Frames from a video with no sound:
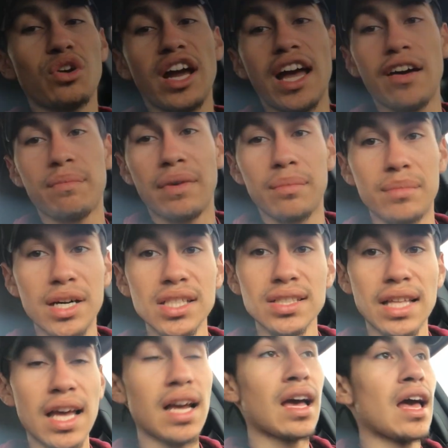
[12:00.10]
why I have my
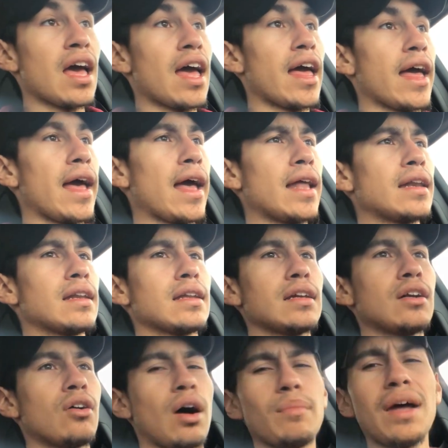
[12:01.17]
Mustang. And, you
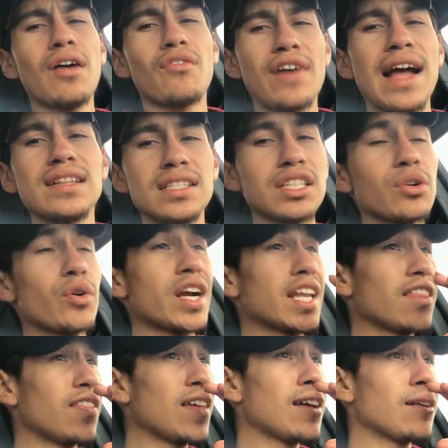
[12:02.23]
know, I'm not ranting or
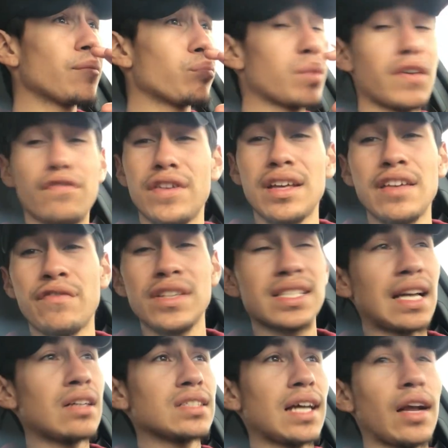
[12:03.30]
anything. If it
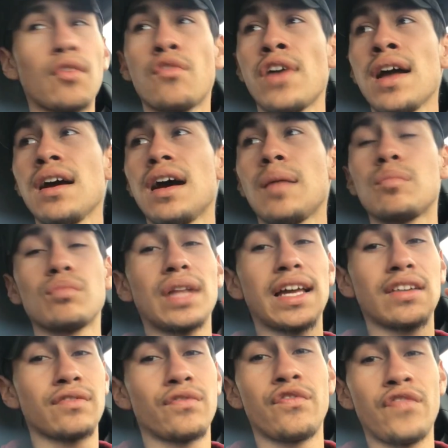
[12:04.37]
sounds like a rant, I'm
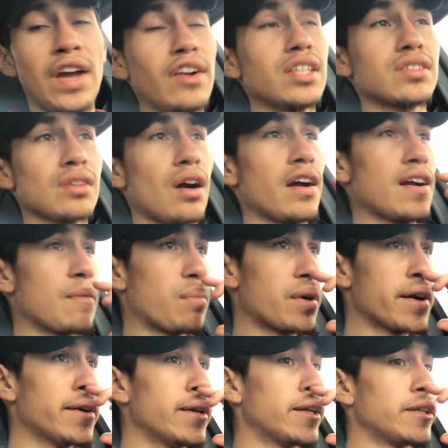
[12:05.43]
like very sorry.
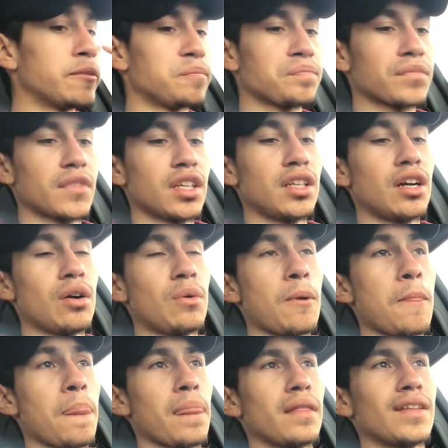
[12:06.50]
But, you know,
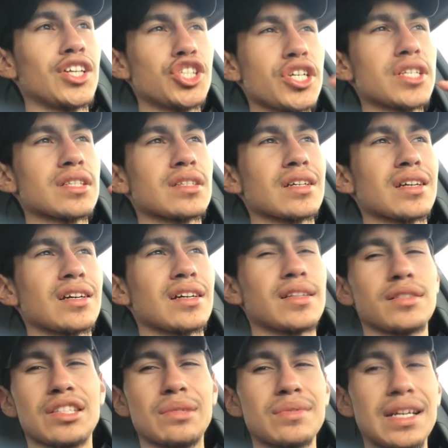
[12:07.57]
there's just
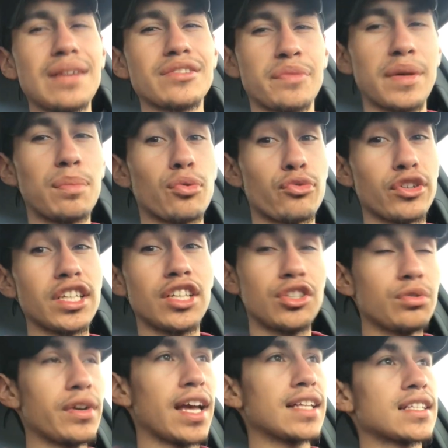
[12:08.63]
sometimes people really
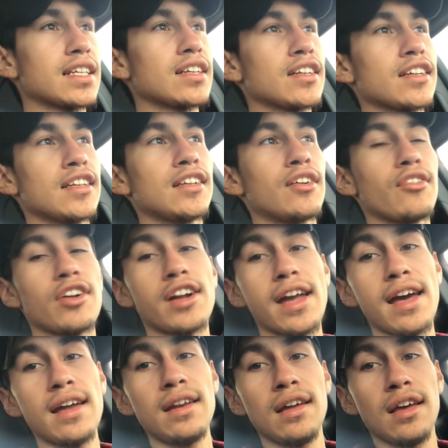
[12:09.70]
do get to your, you know, your
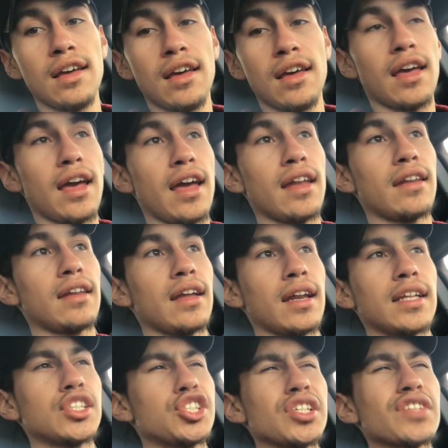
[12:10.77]
head. And
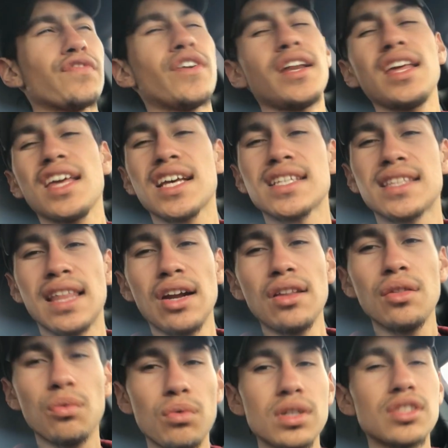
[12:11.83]
it's just funny because they're
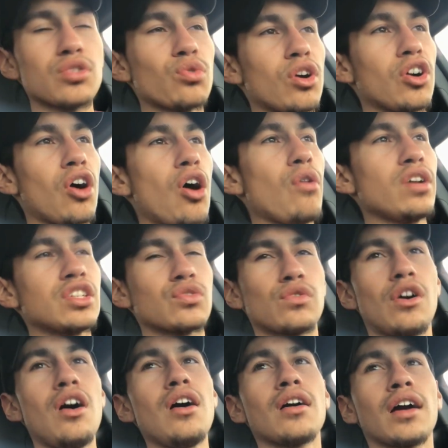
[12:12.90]
the ones who are always
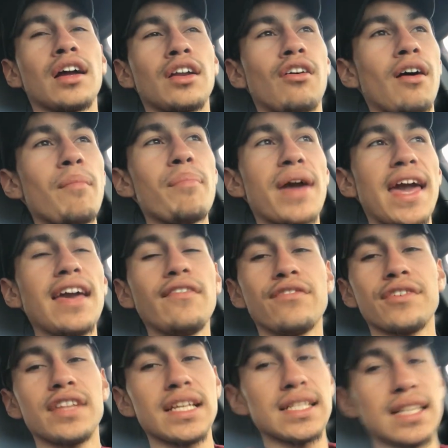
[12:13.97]
wrong. You know, I'm paying
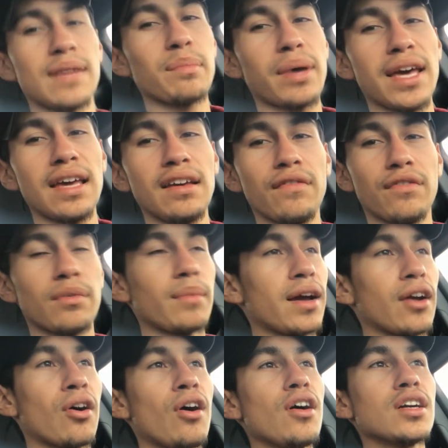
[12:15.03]
for this. I'm paying for
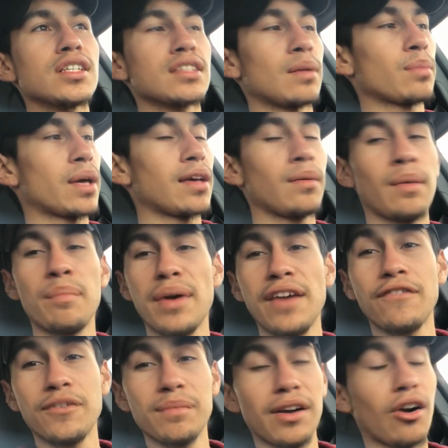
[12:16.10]
my cars. I'm
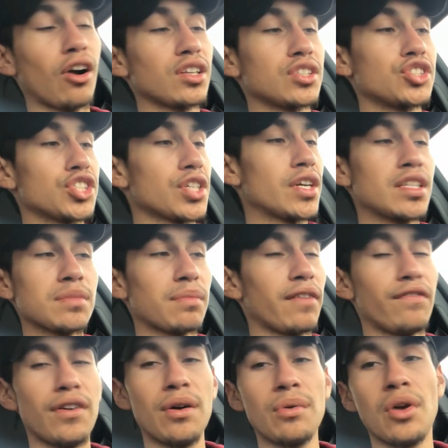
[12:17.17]
paying for my car's insurance, my
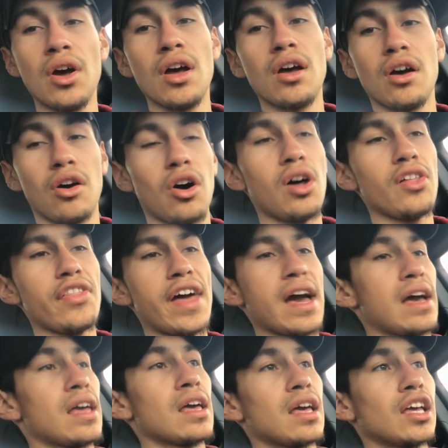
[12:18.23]
phone, all
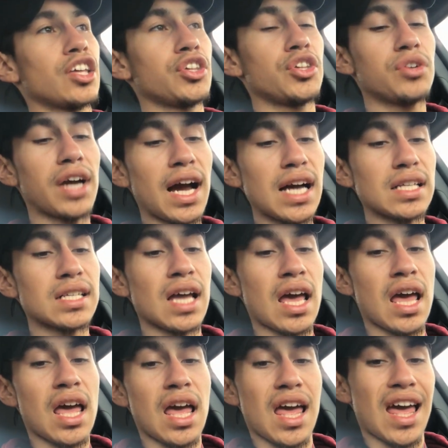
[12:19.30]
that. You guys
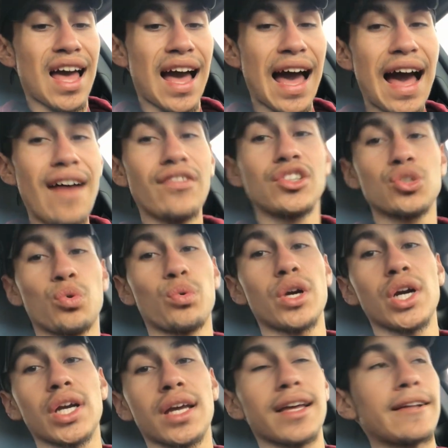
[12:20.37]
have to
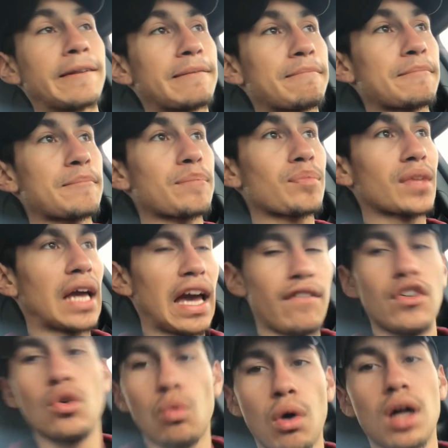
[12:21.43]
work
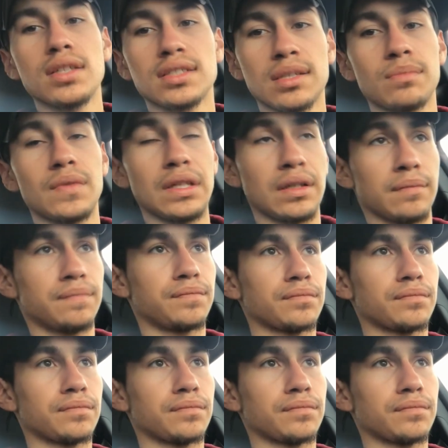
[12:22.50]
if you want something.